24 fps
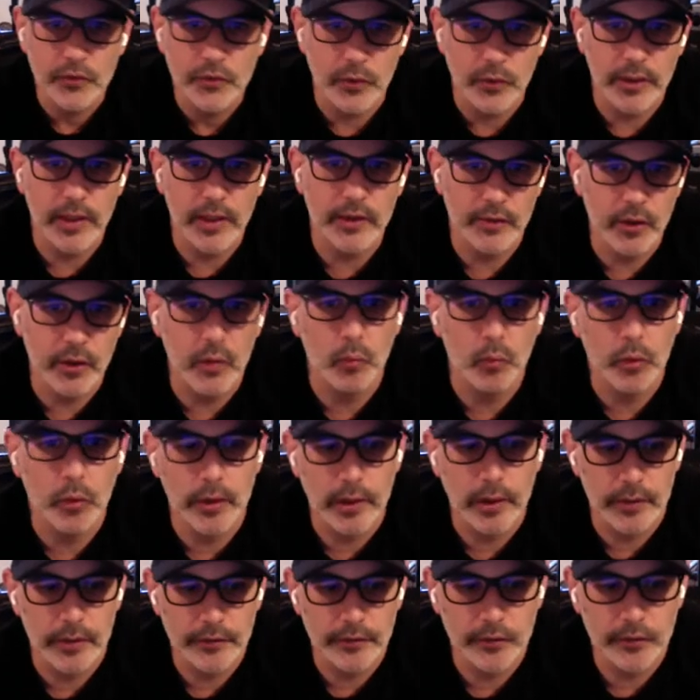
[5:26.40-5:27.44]
kind of,
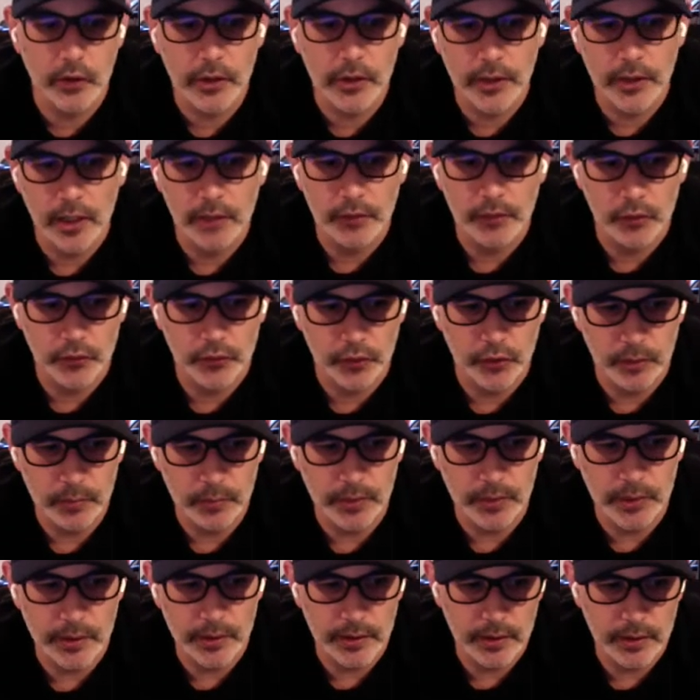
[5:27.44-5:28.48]
when I started out, it was going to
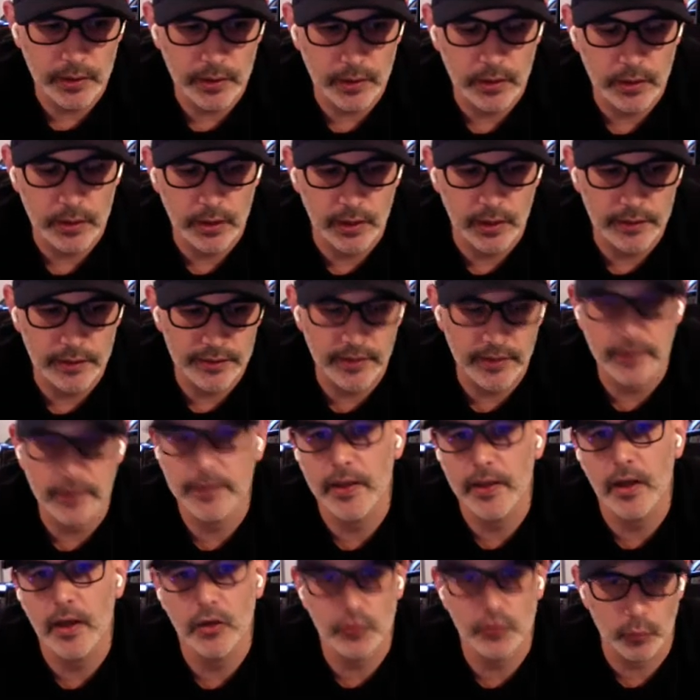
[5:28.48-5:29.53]
be a
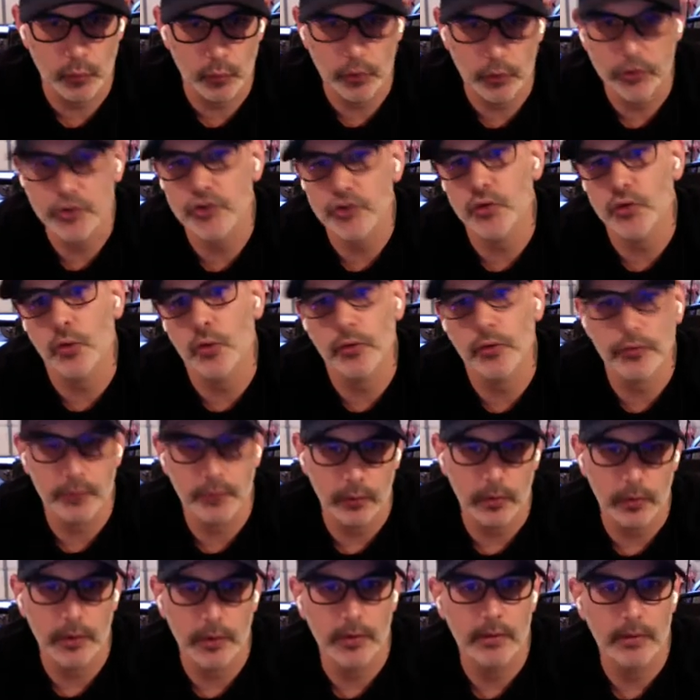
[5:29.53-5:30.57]
10,000 word short
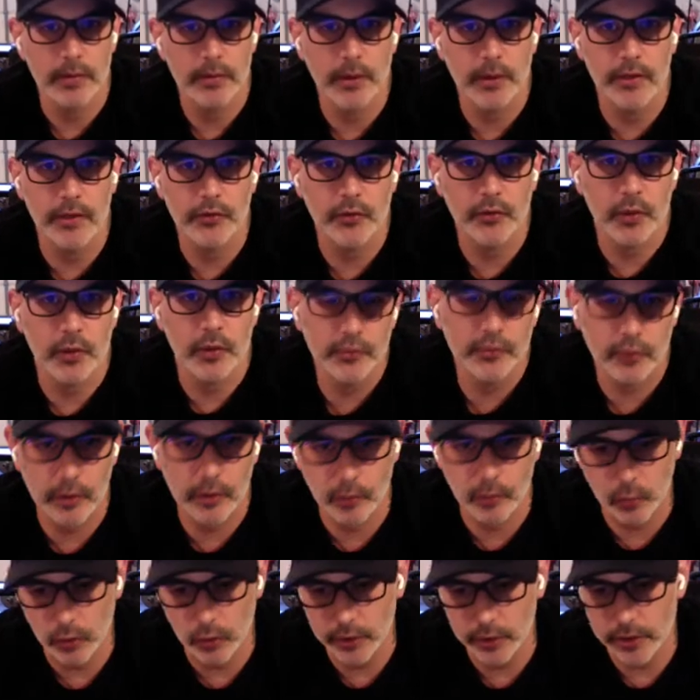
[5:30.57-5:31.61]
story. And so I
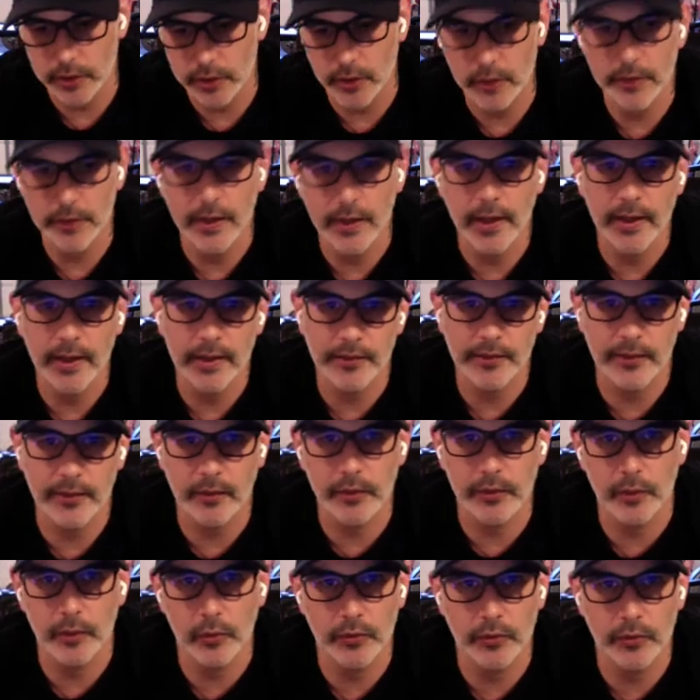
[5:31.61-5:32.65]
started working on that
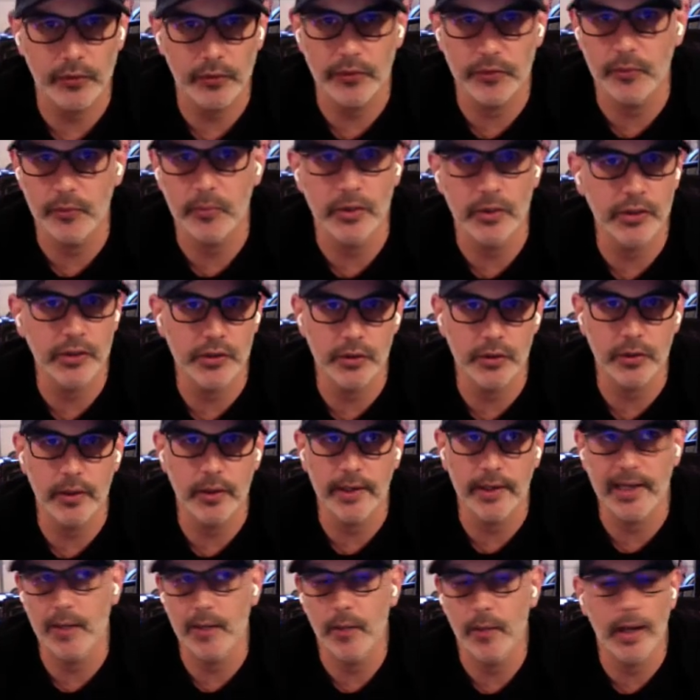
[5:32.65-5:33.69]
because there was a submission. I
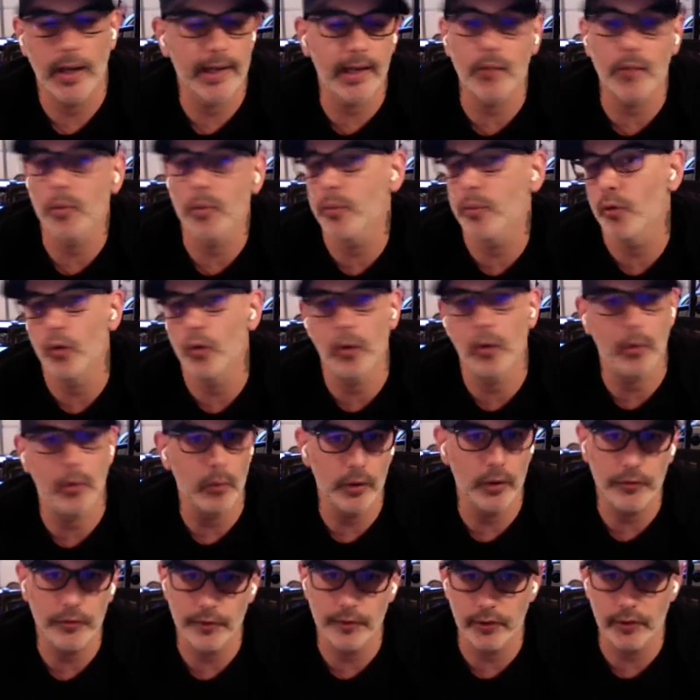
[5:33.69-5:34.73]
can't remember who it
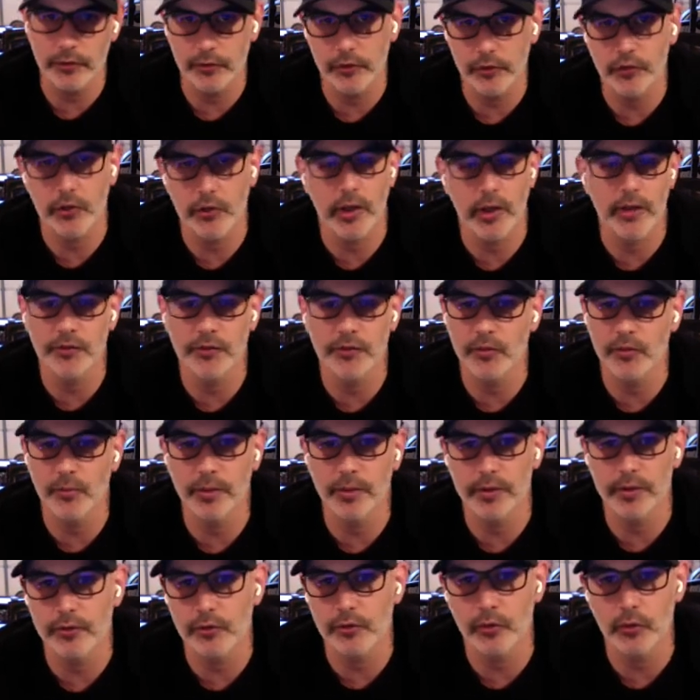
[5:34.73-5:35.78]
was I was going to try and
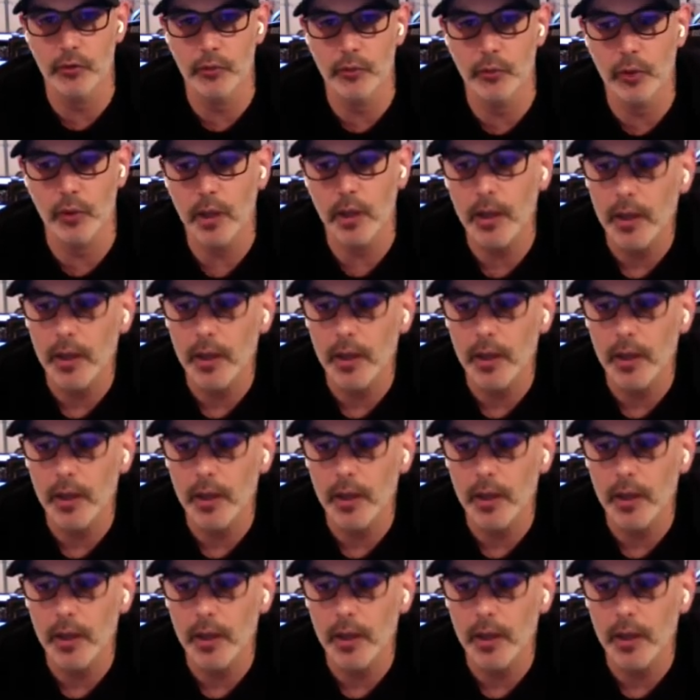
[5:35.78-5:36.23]
submit it to.